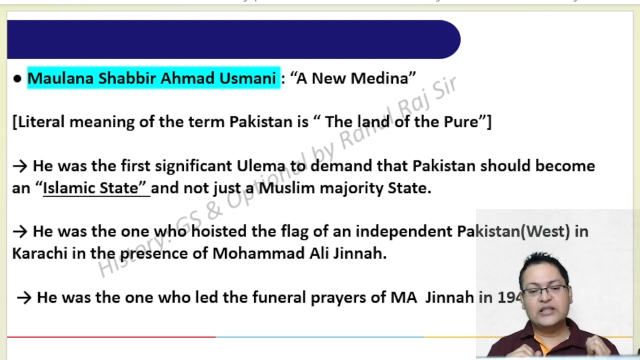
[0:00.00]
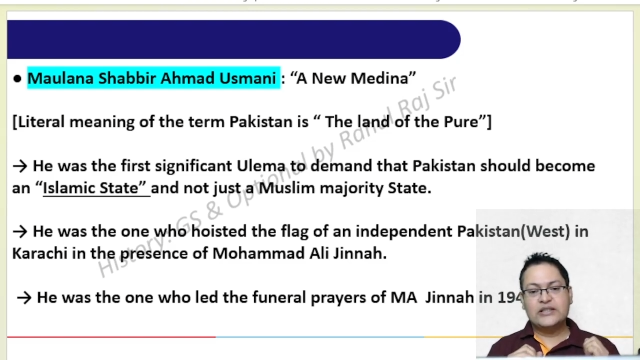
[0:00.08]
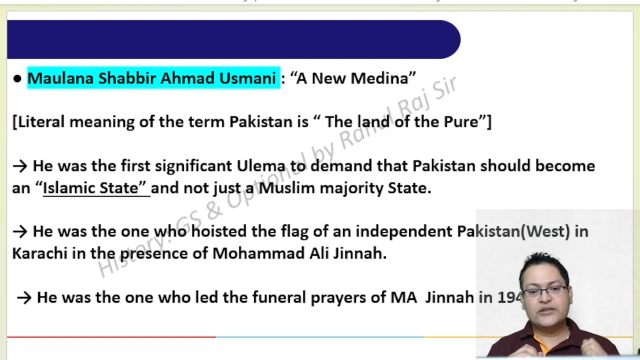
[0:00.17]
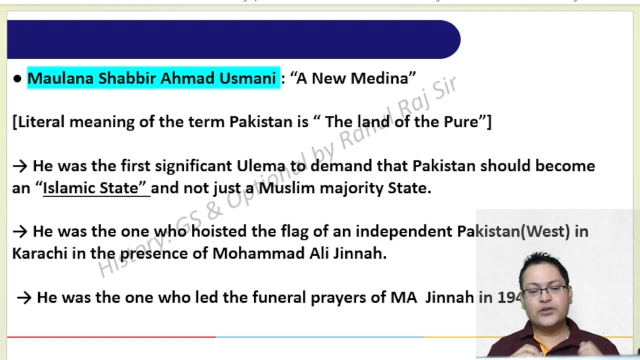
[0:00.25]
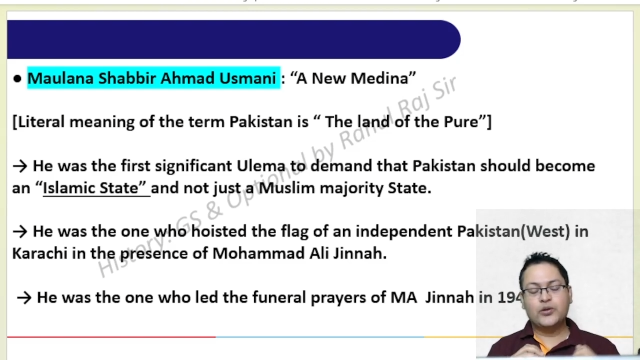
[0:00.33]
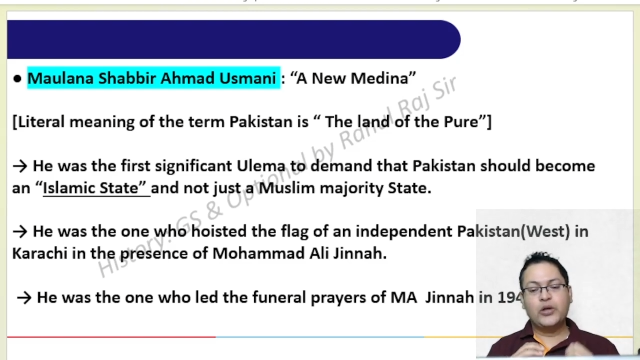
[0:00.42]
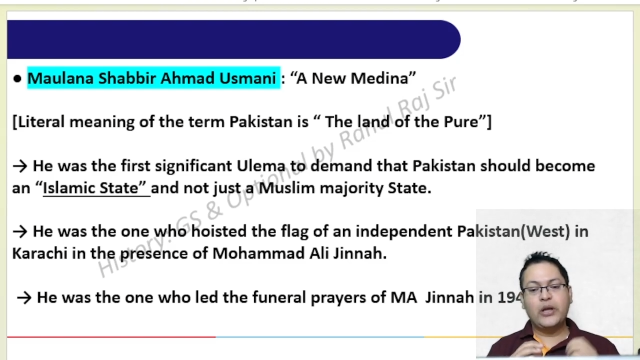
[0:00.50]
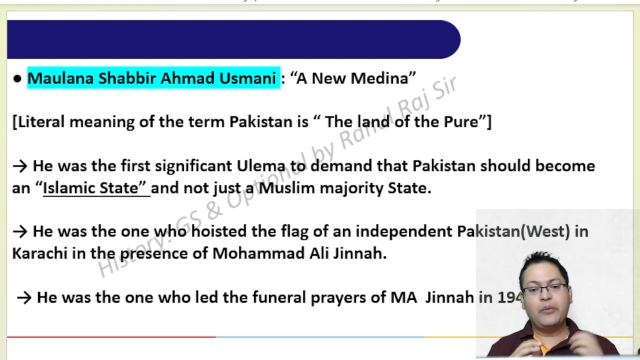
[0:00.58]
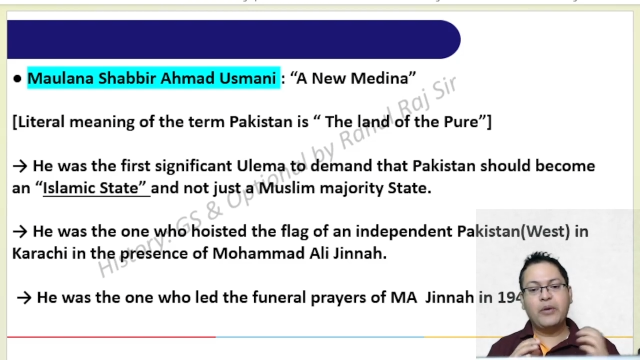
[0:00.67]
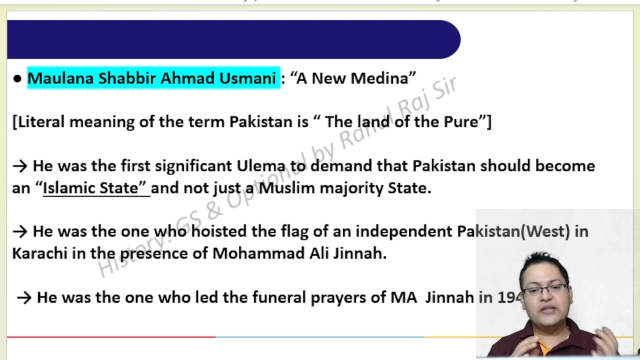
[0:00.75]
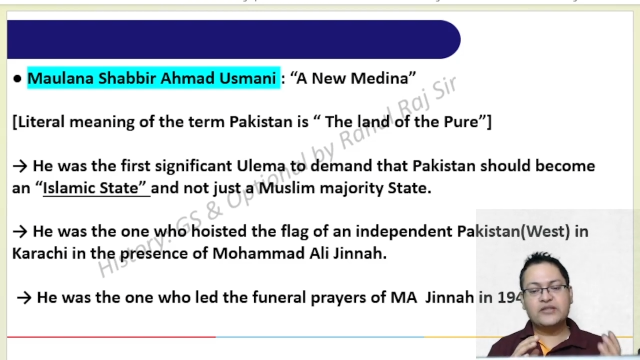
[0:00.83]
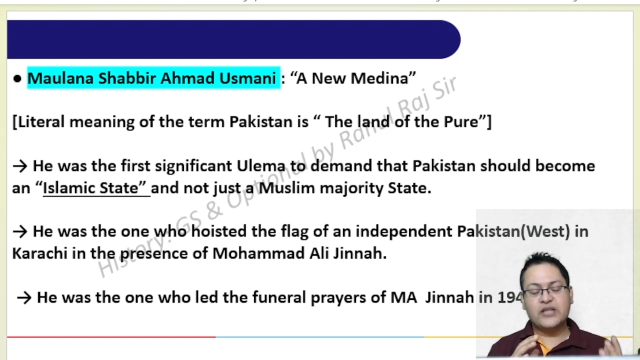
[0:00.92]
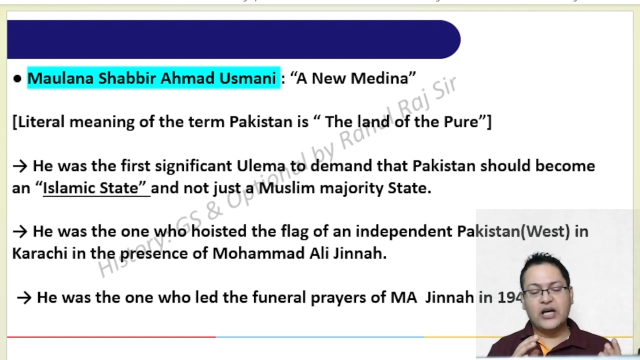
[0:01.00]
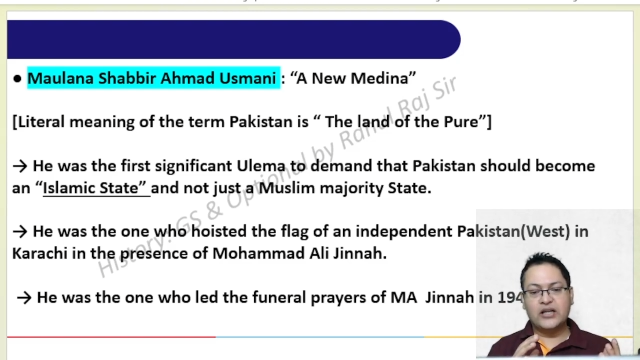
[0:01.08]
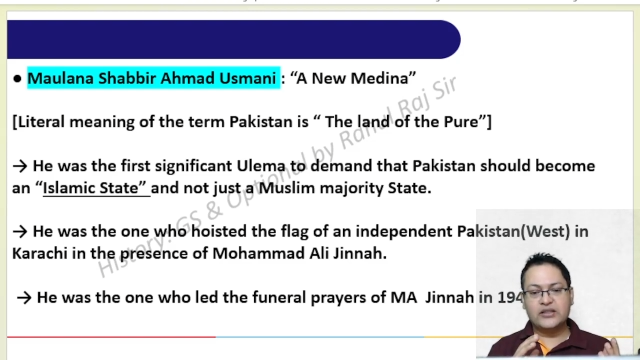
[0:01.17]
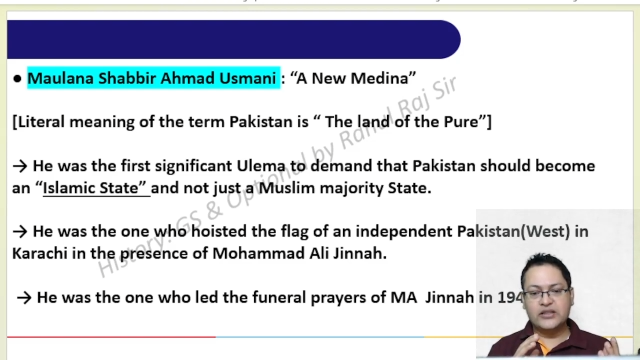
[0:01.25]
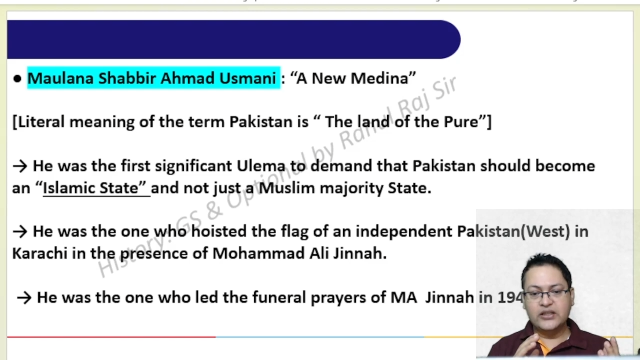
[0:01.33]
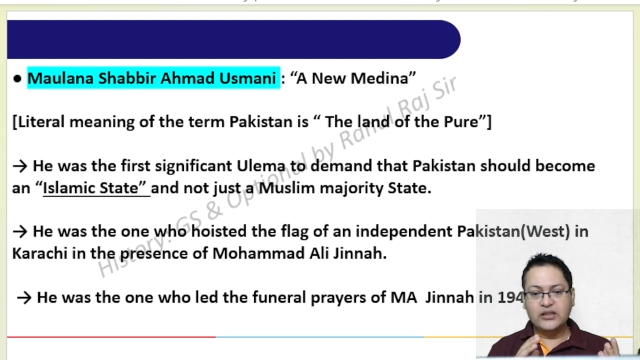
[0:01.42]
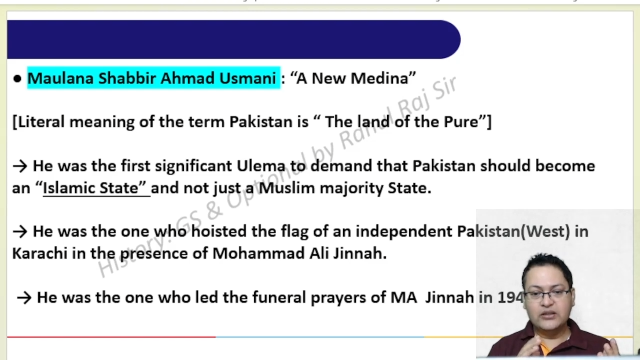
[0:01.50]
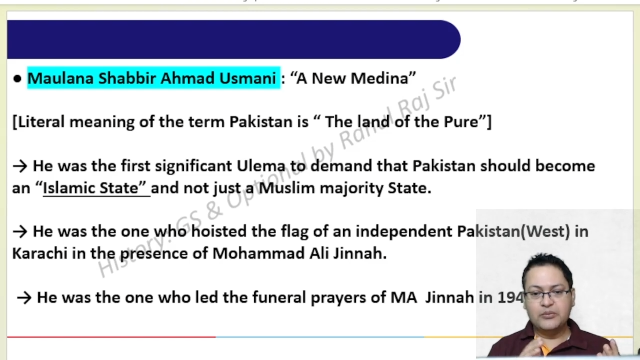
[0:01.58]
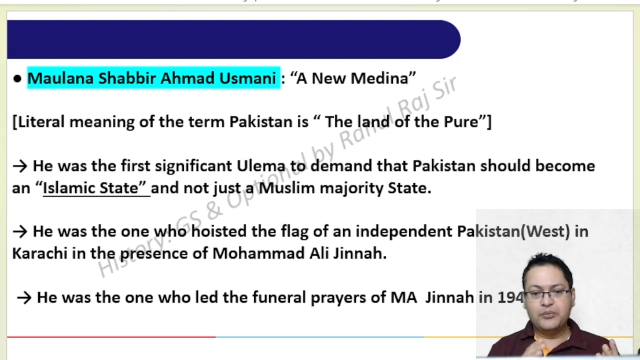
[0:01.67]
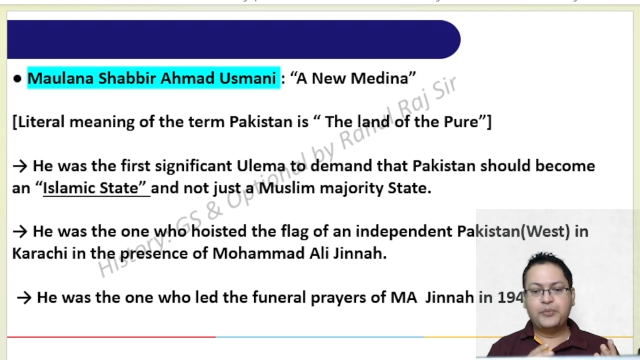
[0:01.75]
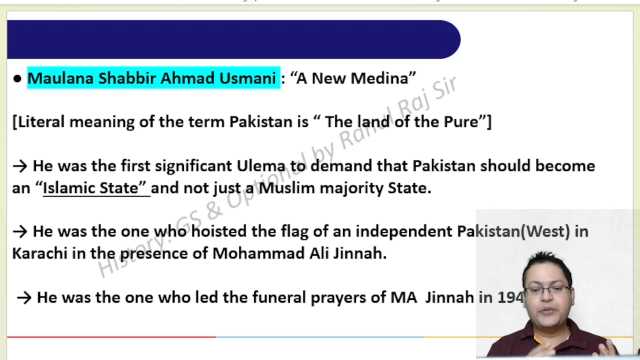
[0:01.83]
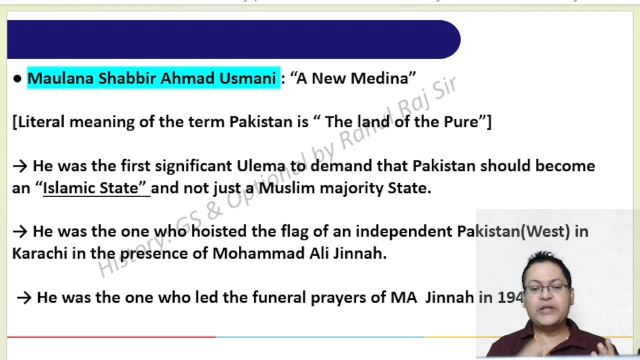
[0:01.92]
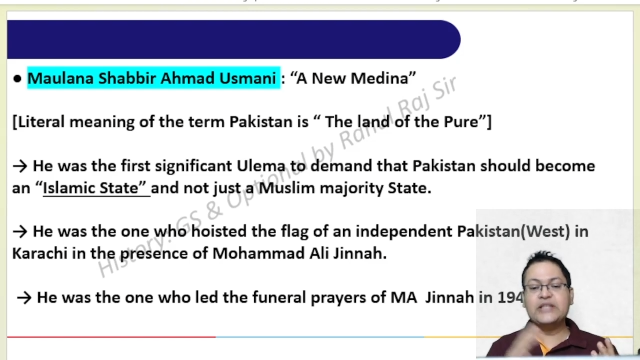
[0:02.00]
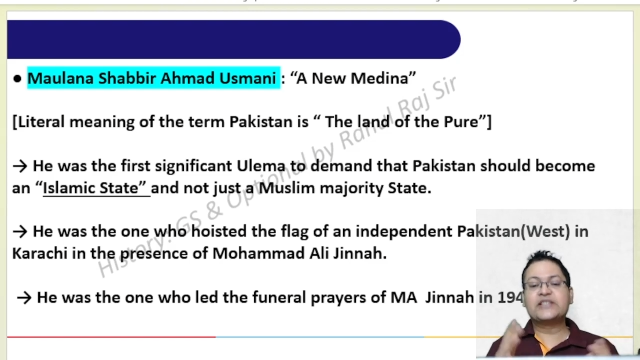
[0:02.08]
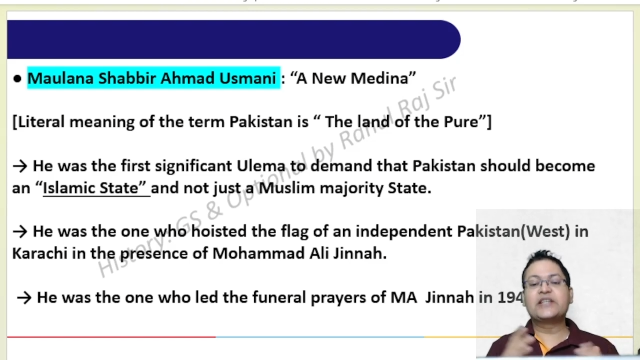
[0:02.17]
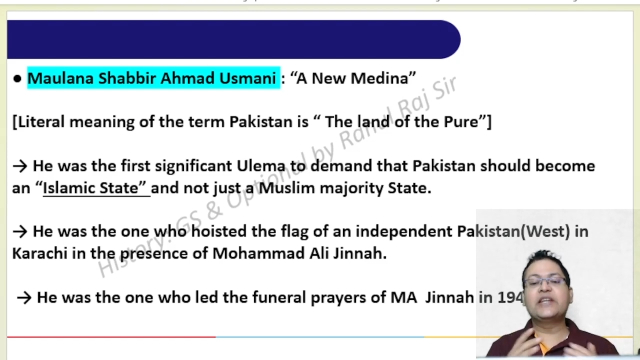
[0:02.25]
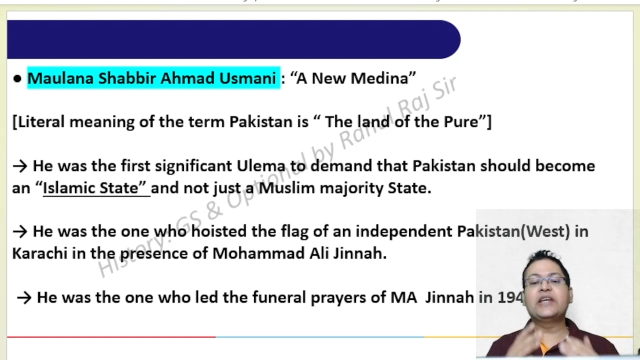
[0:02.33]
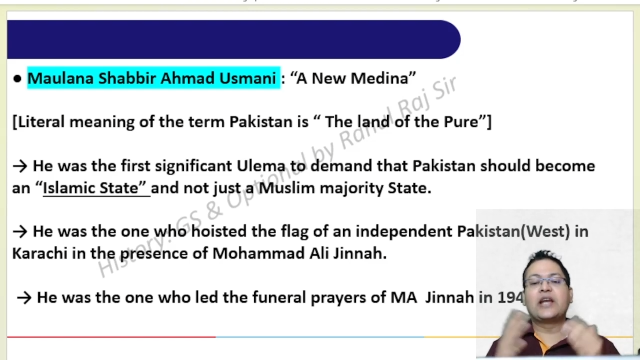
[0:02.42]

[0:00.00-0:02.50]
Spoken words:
So ulemas are the priestly